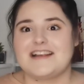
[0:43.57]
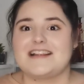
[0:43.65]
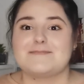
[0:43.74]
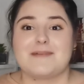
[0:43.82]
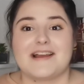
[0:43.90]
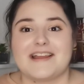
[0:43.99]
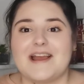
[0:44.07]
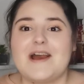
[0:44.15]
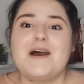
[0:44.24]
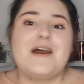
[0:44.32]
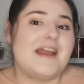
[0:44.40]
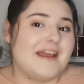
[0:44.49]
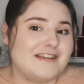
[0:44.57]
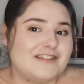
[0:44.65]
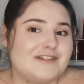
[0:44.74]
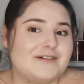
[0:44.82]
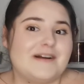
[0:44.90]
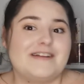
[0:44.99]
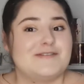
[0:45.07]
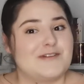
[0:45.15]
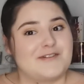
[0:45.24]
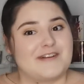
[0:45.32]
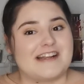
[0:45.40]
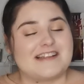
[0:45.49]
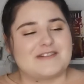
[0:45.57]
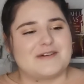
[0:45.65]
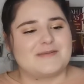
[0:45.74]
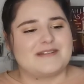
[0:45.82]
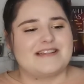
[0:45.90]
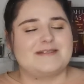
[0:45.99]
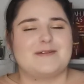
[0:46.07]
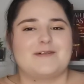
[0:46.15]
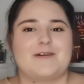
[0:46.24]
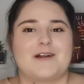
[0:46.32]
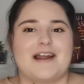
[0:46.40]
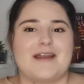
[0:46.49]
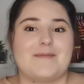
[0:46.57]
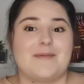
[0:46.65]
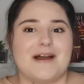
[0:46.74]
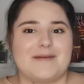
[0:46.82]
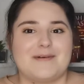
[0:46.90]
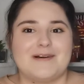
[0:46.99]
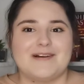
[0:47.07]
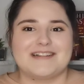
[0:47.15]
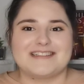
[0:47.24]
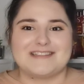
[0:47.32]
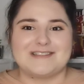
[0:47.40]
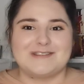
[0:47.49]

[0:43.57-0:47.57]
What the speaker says: That is my issue. I do not read synopses before I buy books.